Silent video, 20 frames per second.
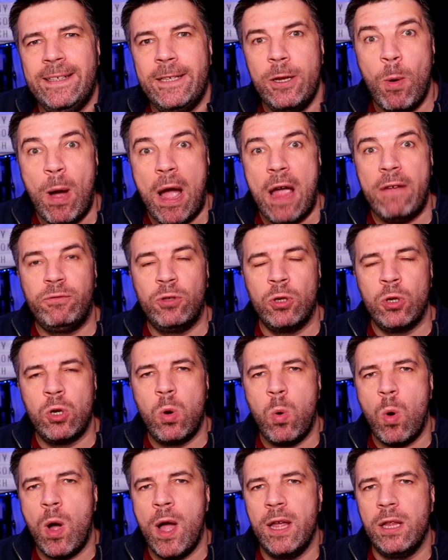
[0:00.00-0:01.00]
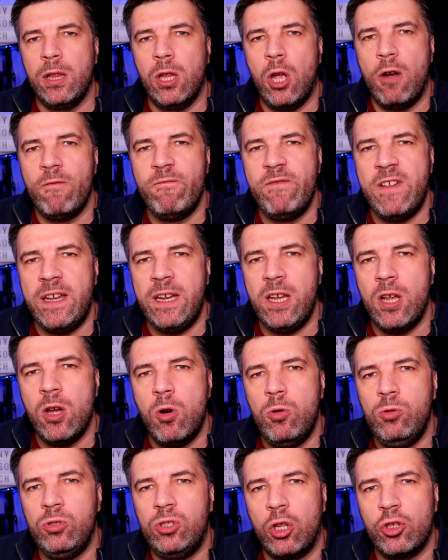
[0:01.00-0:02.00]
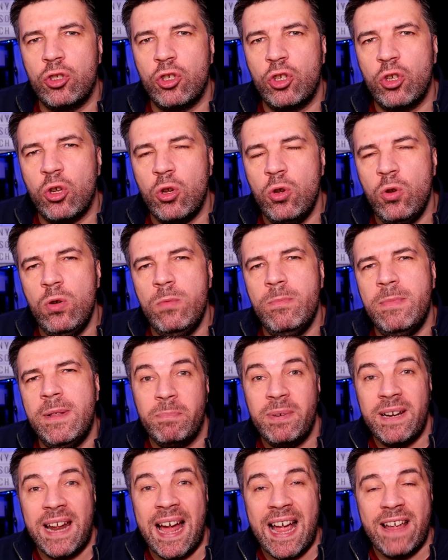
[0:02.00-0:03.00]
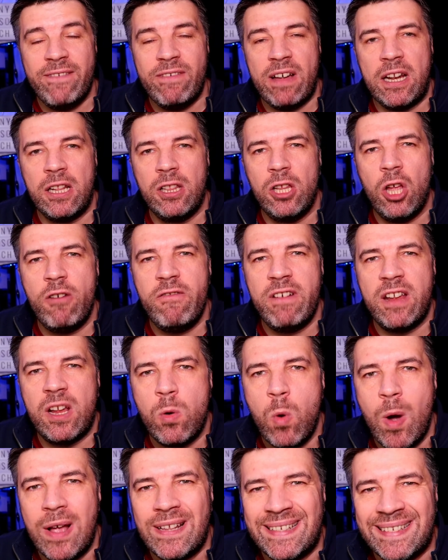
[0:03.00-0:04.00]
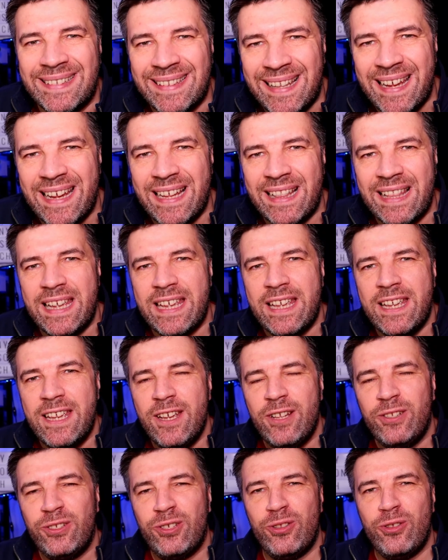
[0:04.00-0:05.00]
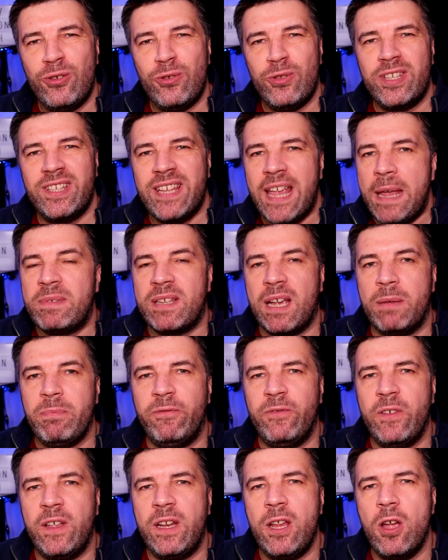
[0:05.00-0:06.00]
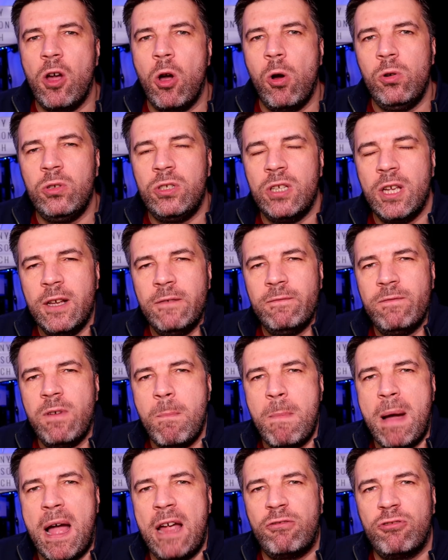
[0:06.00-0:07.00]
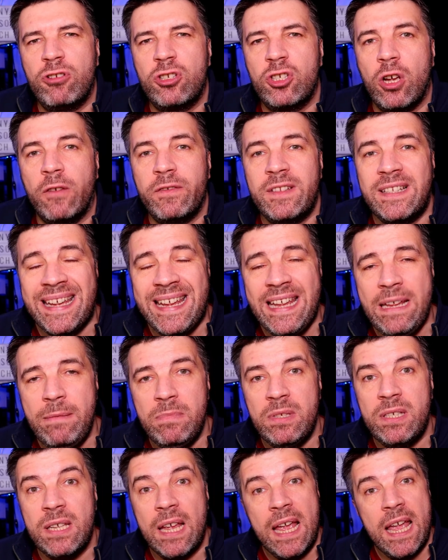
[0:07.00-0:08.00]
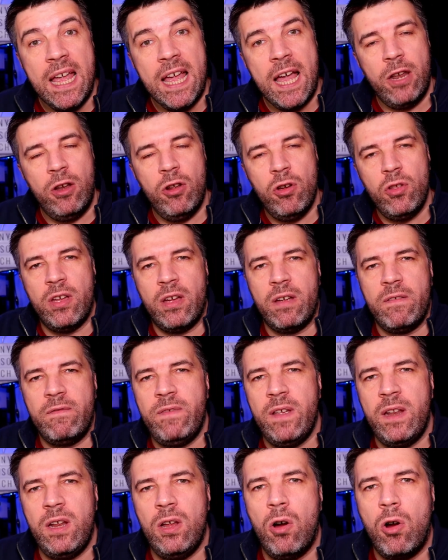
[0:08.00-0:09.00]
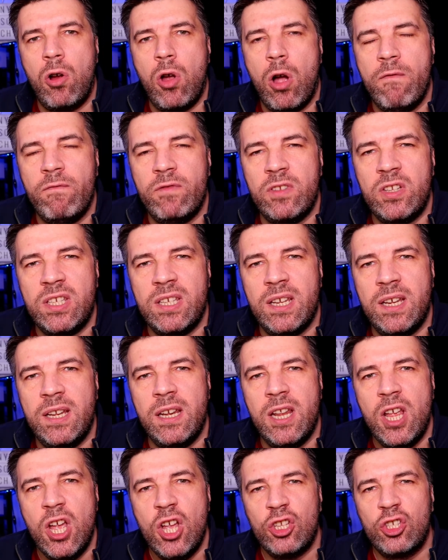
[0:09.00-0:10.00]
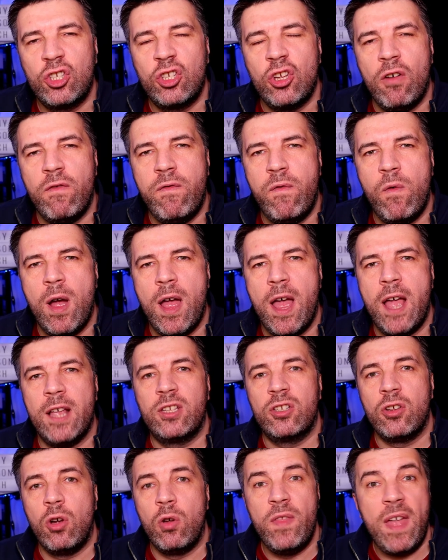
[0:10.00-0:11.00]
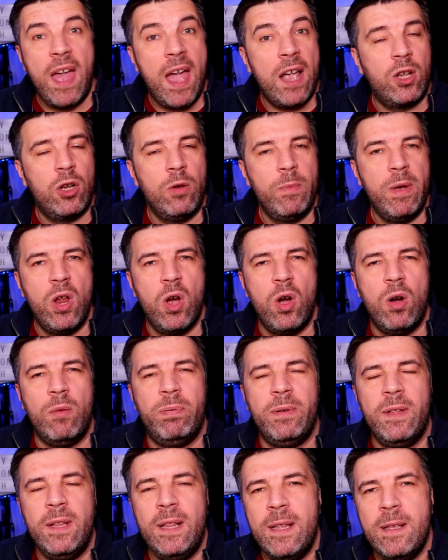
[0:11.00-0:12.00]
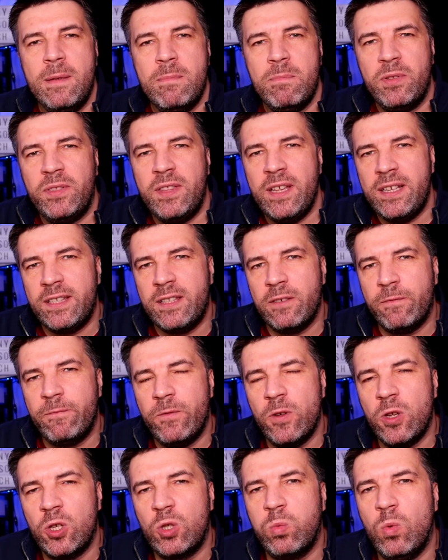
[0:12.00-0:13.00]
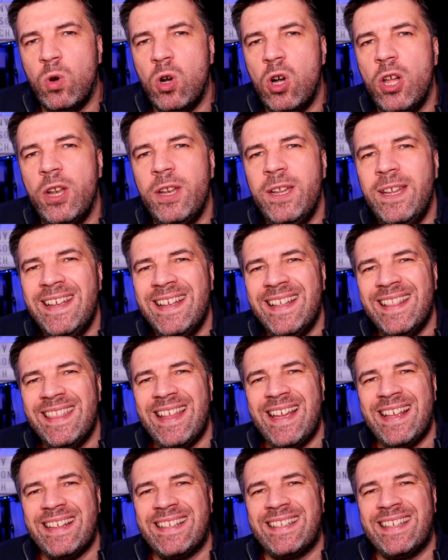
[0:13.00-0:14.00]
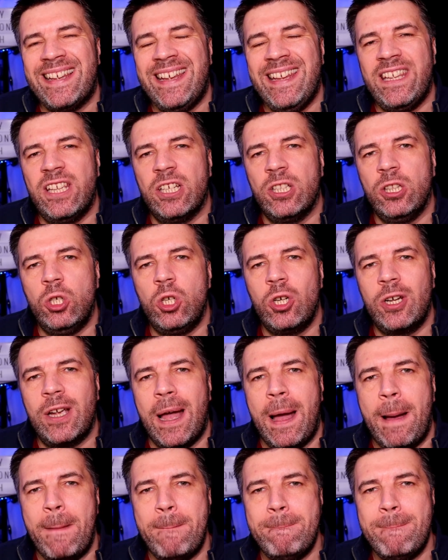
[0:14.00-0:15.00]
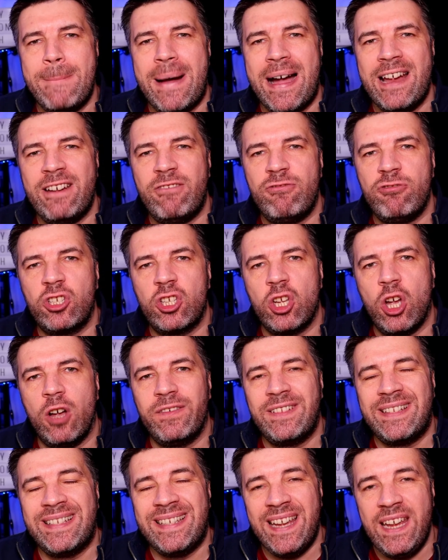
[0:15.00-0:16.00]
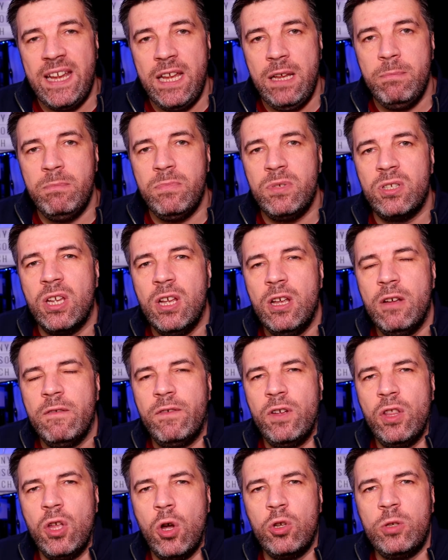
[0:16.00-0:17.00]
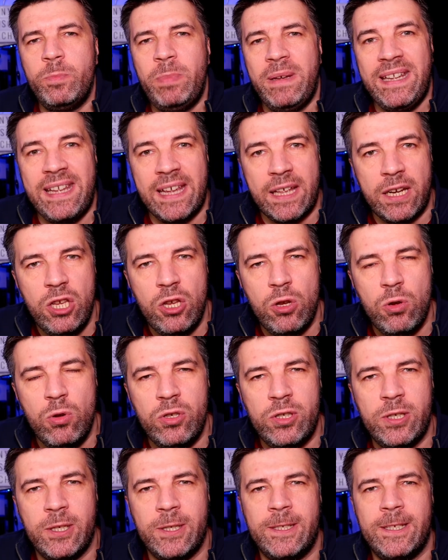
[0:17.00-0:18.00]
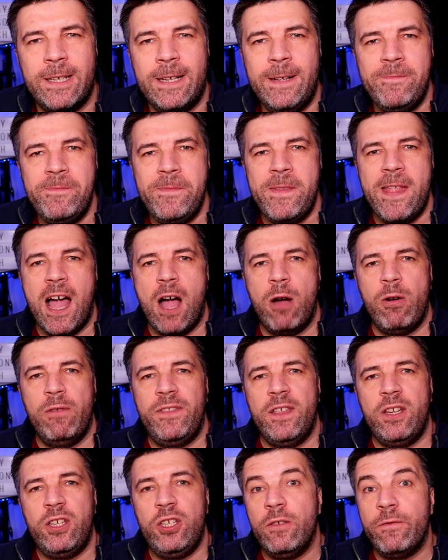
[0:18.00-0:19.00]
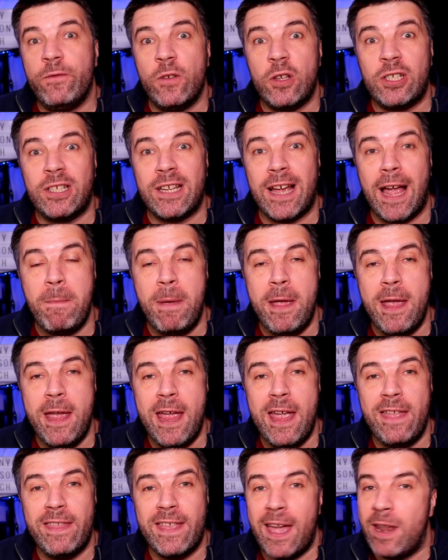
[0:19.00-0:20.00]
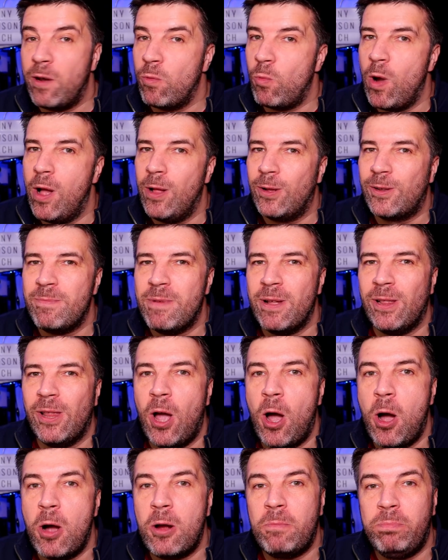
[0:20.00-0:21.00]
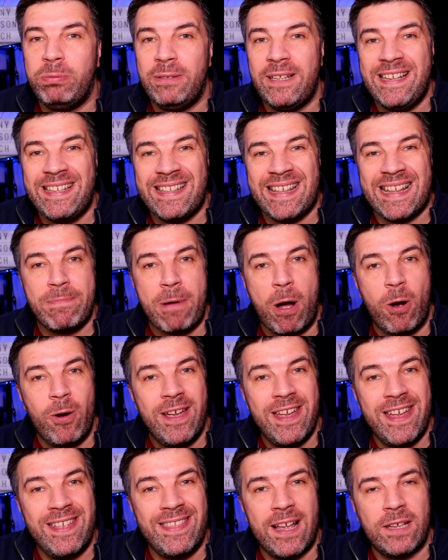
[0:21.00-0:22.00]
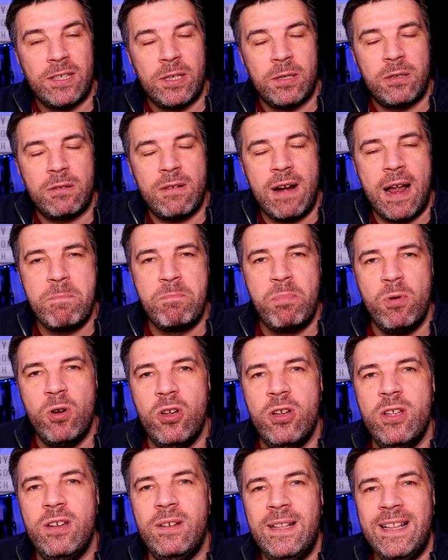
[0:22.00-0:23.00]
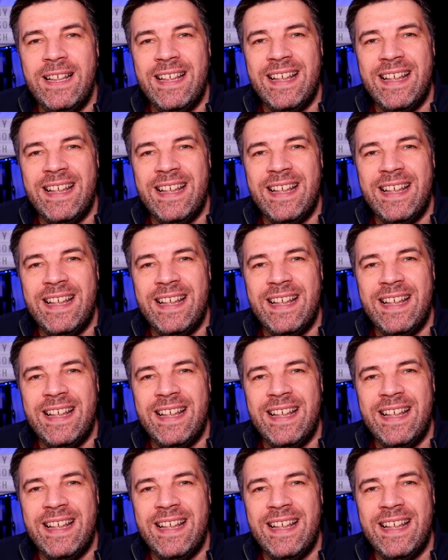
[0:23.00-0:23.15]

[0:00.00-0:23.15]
Now I've done quite a lot of videos on Zoom, but I've had a lot of requests lately to do the same type of videos for Microsoft Teams and other video conferencing software. So they're coming up, but this is the first one. Let's take a look at Microsoft Teams for those beginner users. Now, if this is your first time here, then welcome along. Please think about hitting that subscribe button.